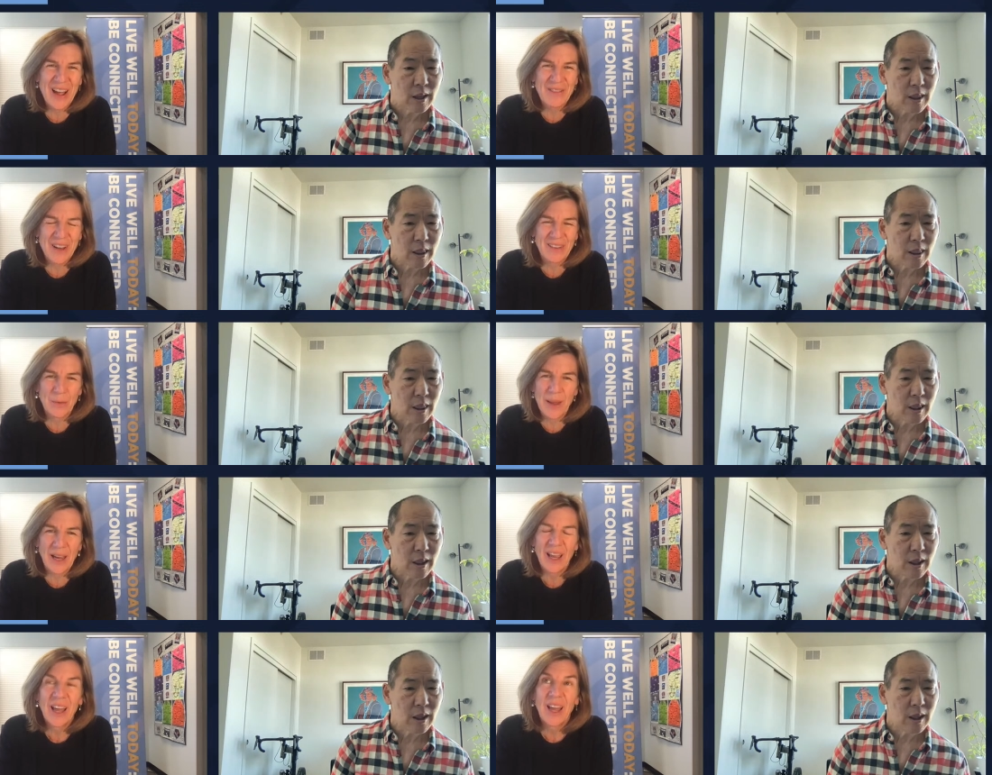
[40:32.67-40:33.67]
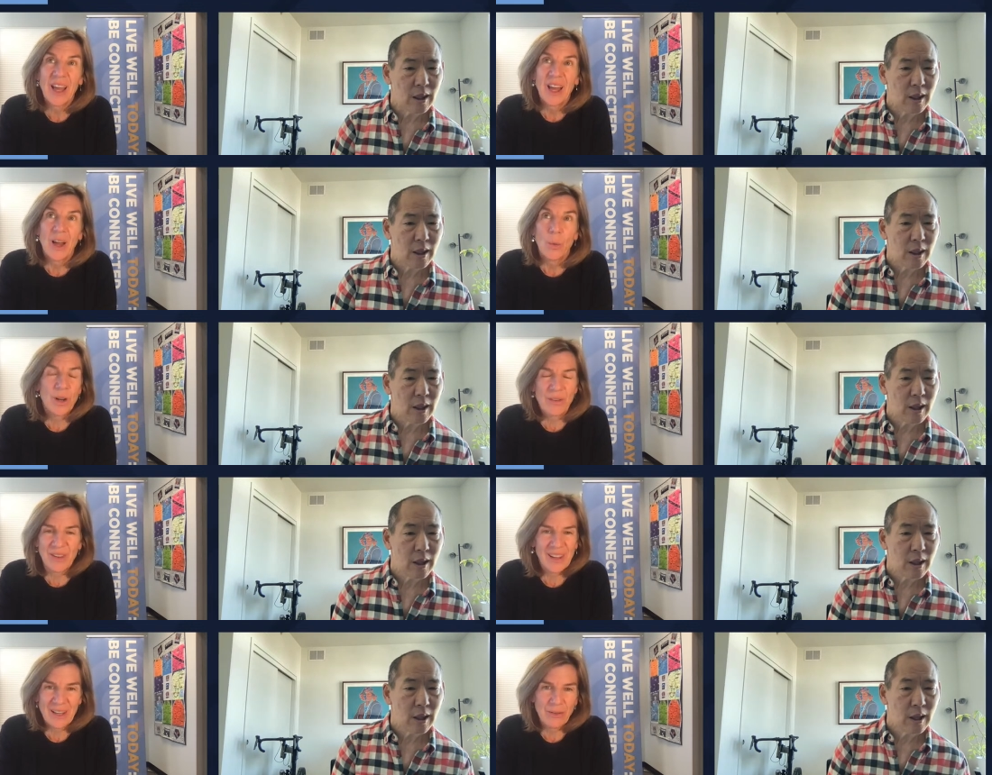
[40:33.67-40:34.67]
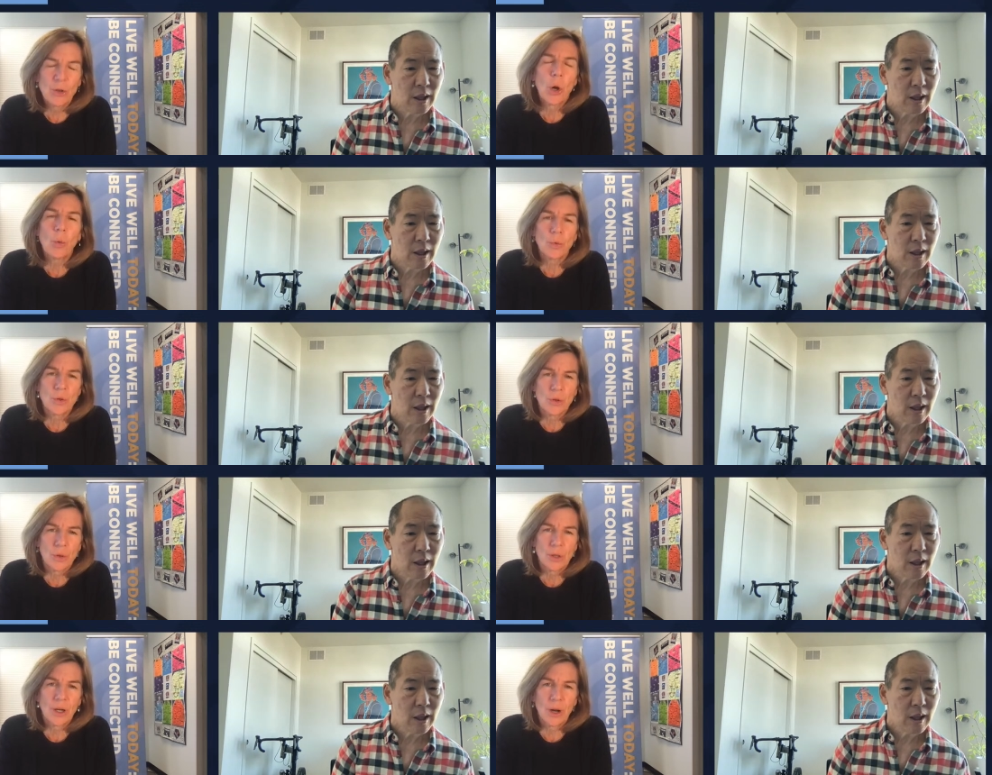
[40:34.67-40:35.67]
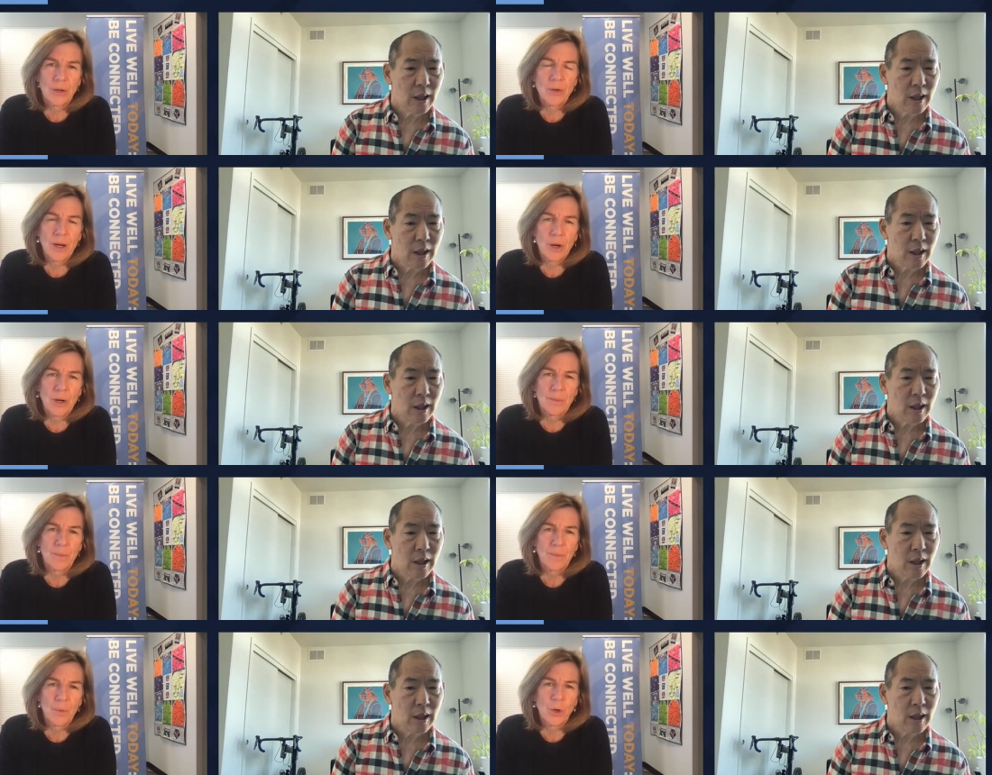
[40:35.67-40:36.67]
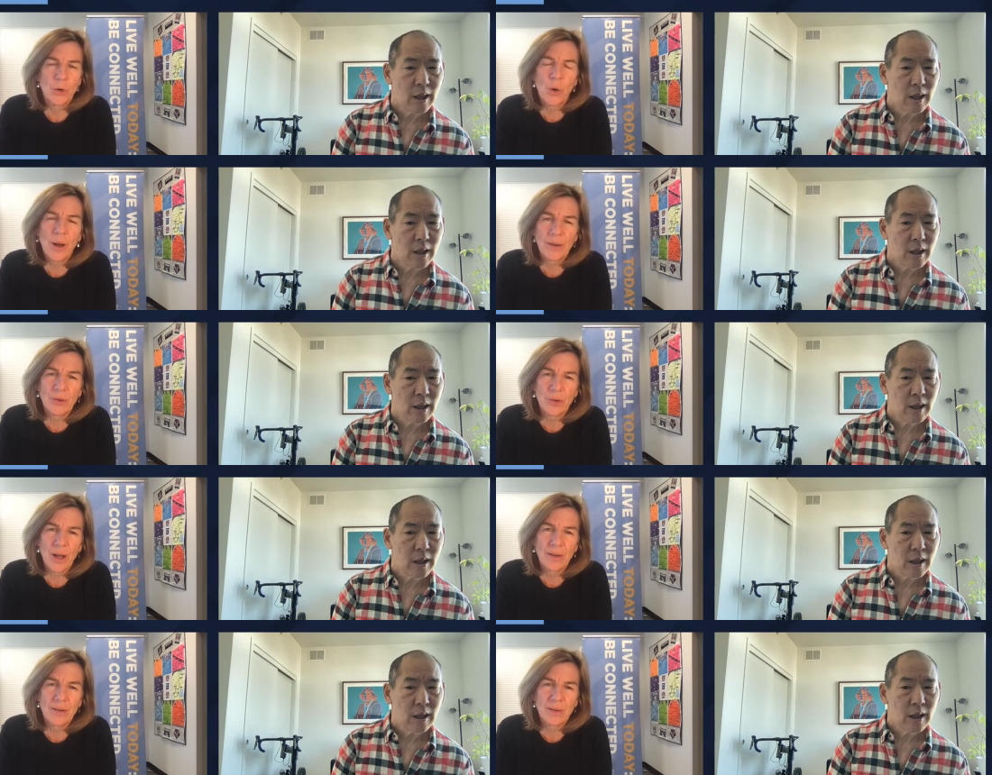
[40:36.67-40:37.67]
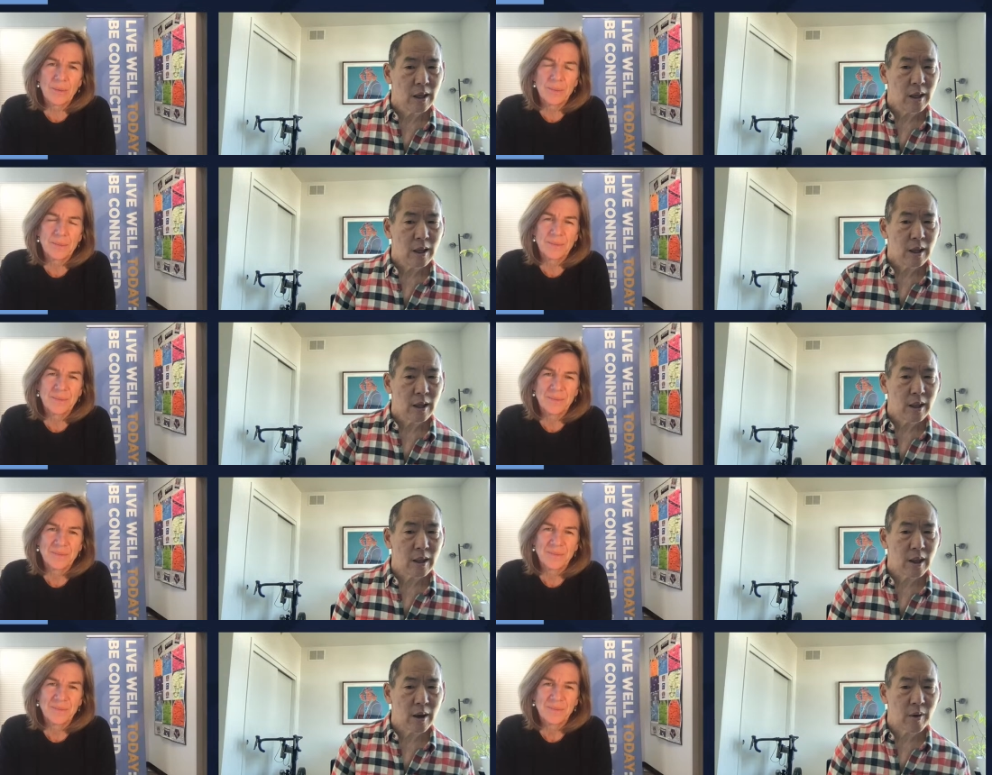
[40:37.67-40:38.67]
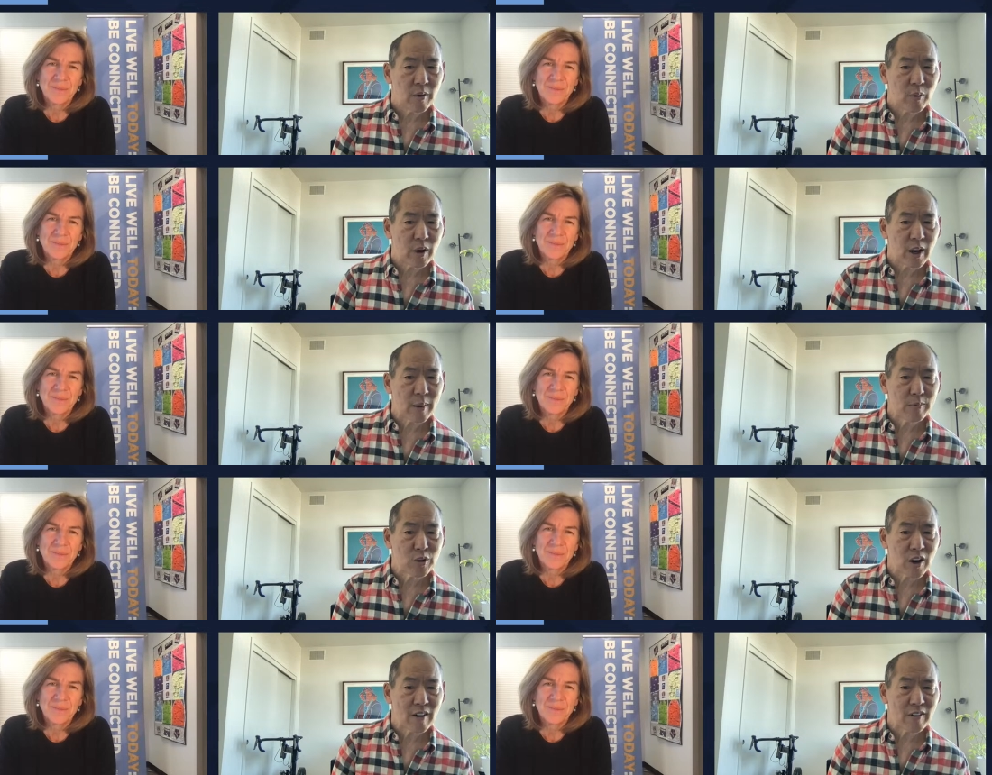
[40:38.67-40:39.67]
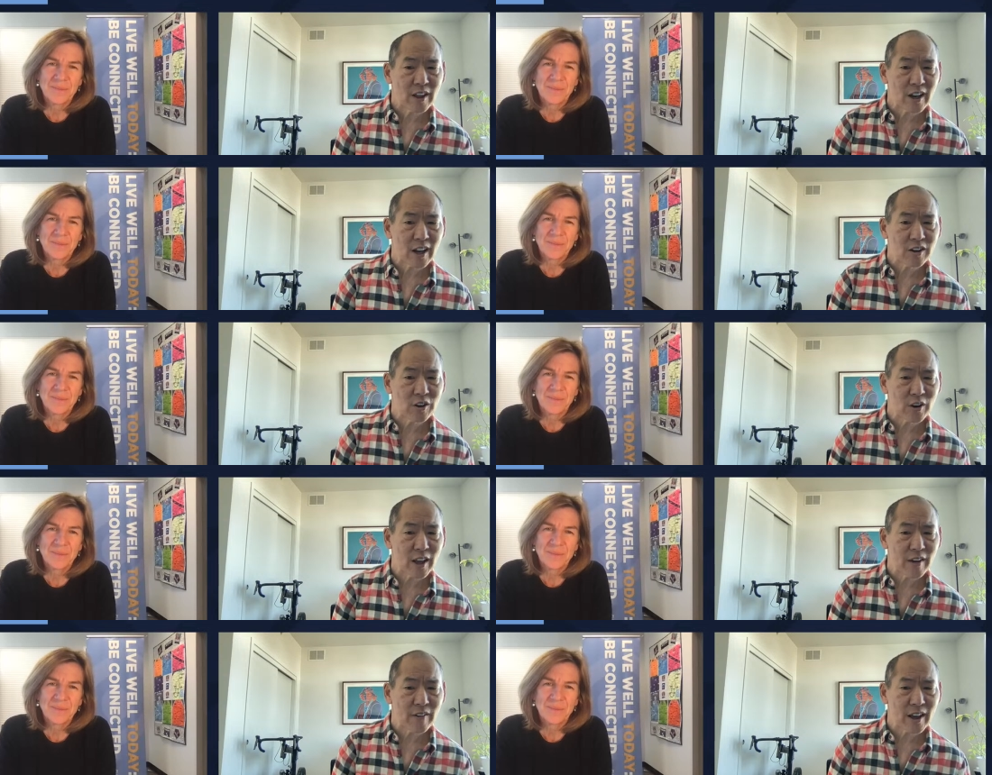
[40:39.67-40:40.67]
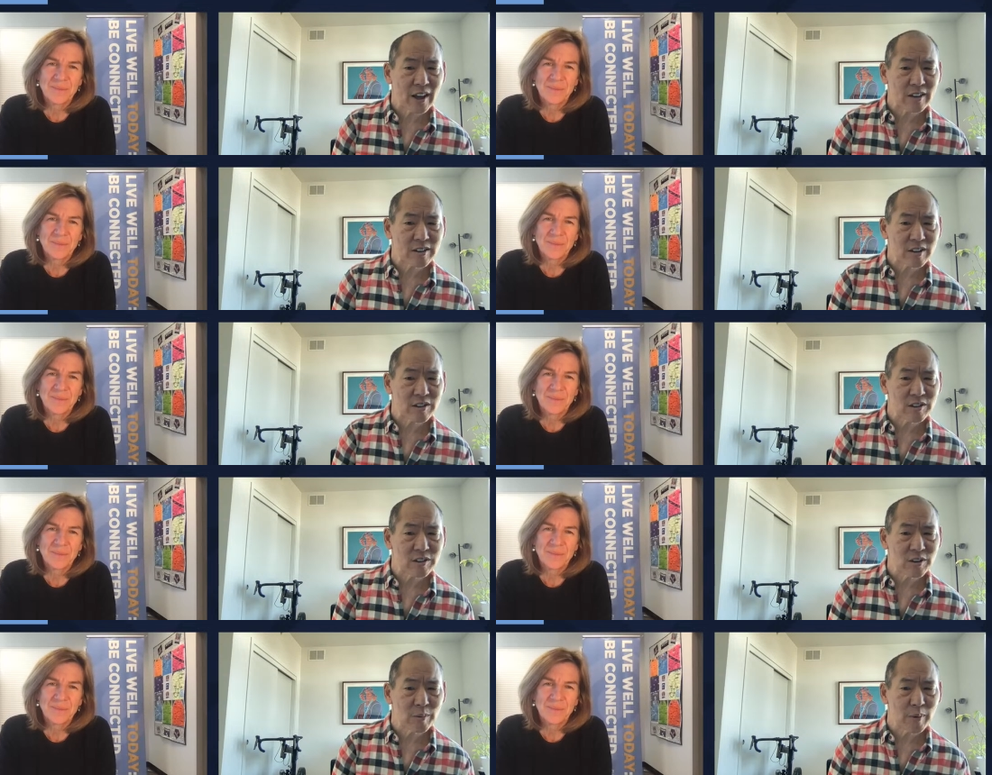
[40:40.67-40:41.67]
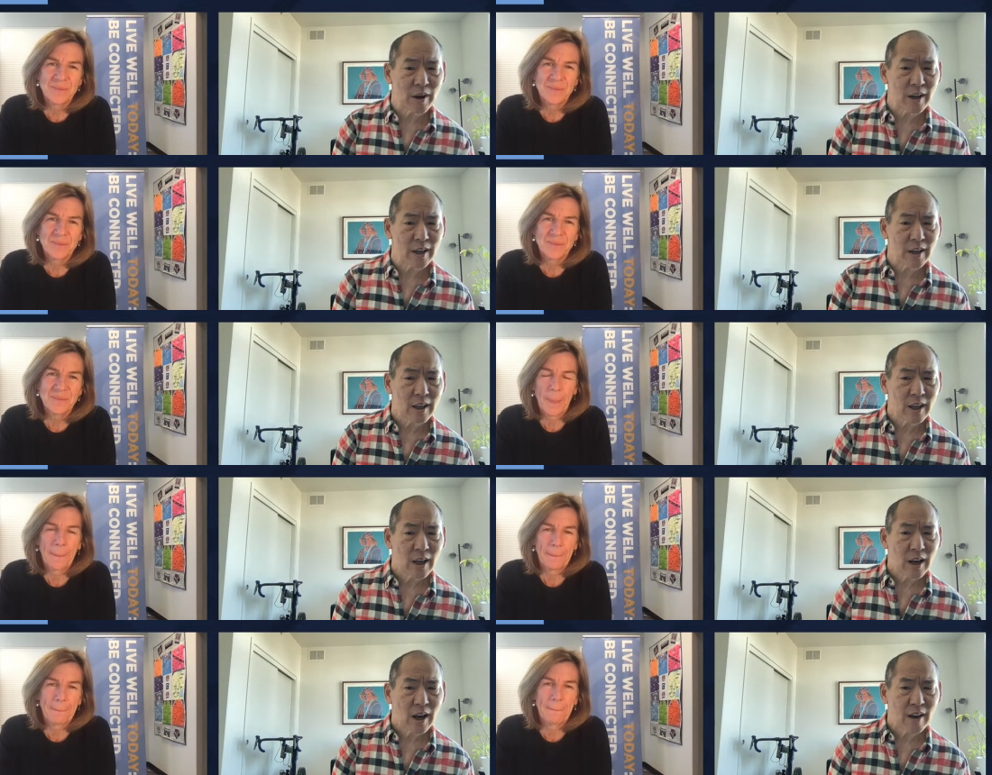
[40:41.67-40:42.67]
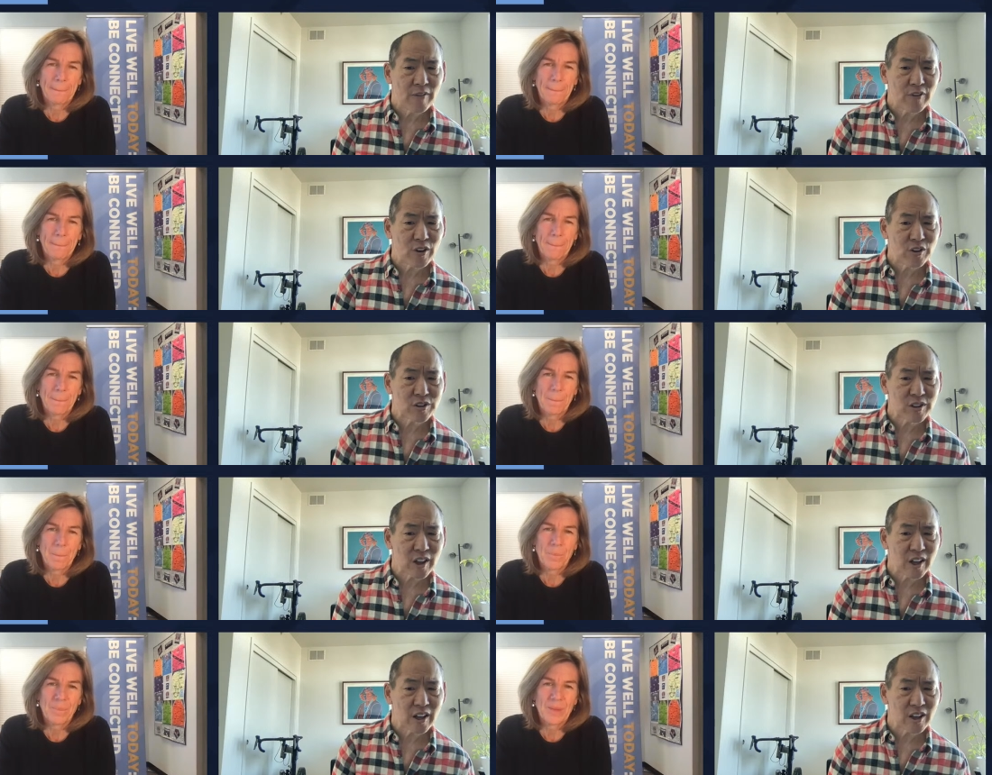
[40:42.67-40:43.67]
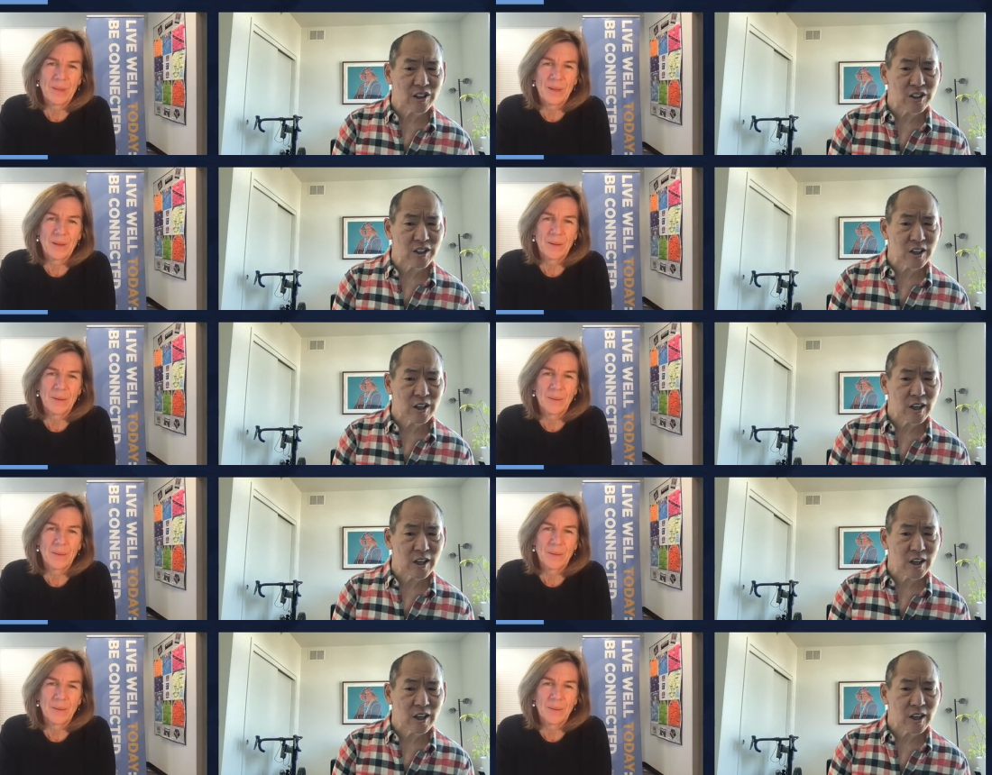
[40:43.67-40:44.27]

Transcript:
Speaker 1: five days a week? What do you feel like if you don't get on a trainer or you don't exercise?
Speaker 2: Yeah, when I'm traveling and I don't have access to the bike, I feel sluggish.